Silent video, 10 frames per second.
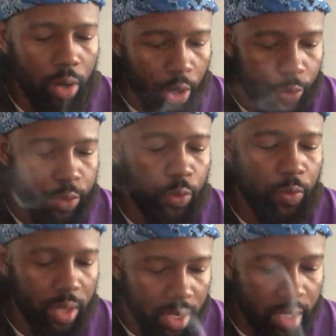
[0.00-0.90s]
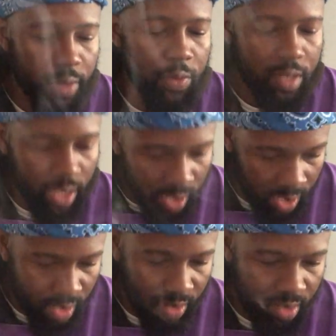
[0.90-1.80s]
earth to forgive
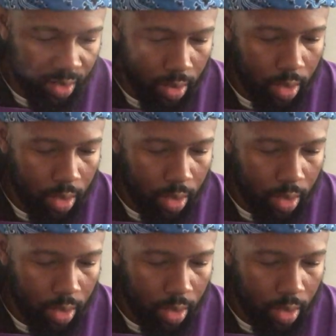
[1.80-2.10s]
sins.